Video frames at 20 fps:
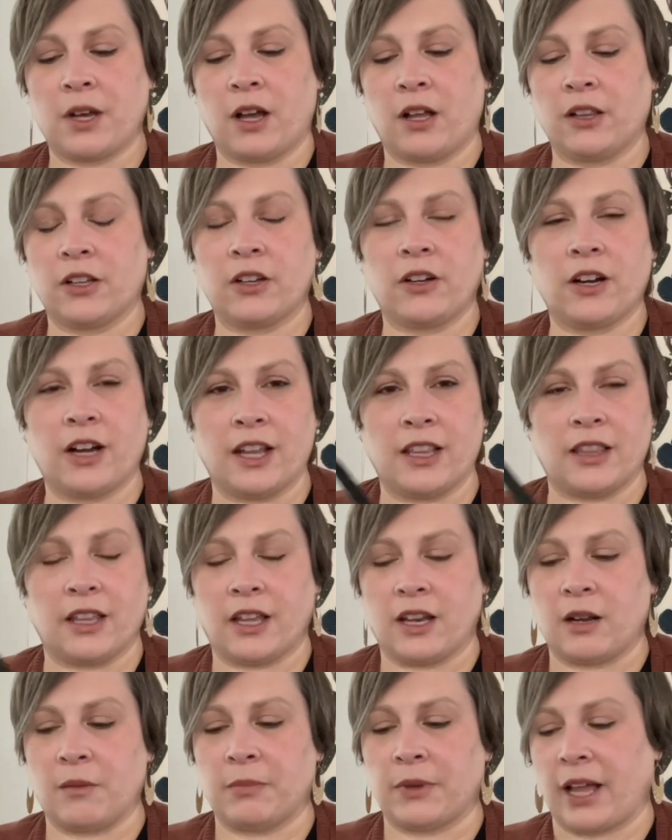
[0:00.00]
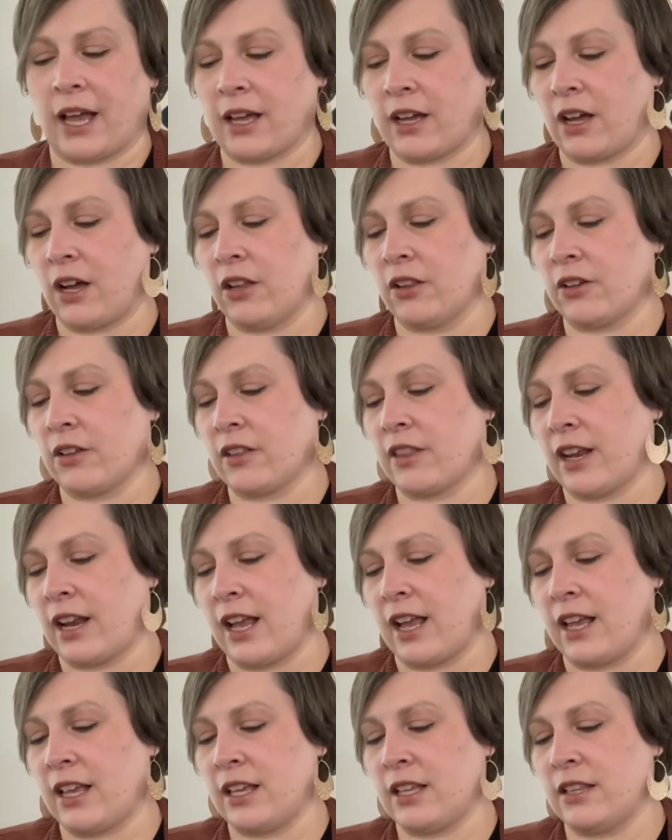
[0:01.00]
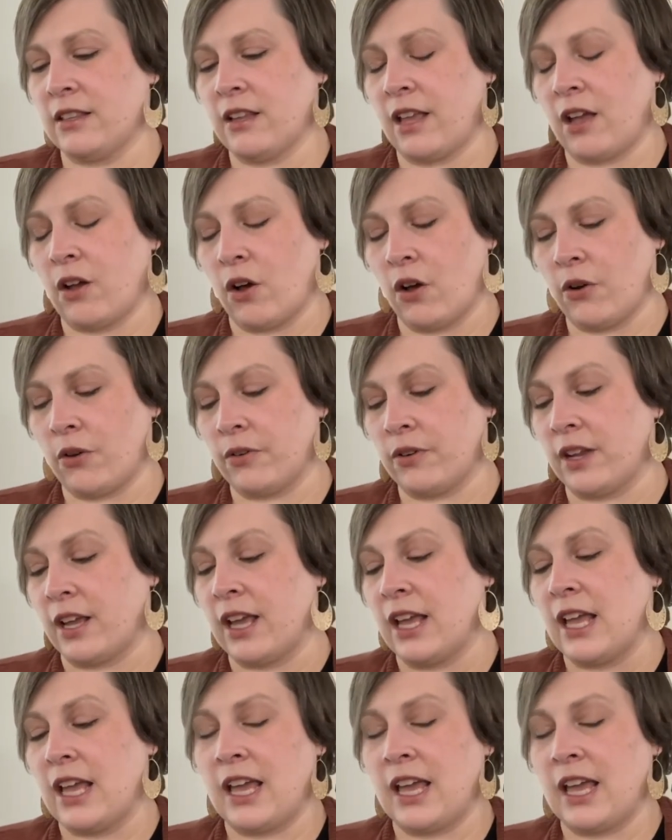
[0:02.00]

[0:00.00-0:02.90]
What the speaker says: color and then a black color that I own,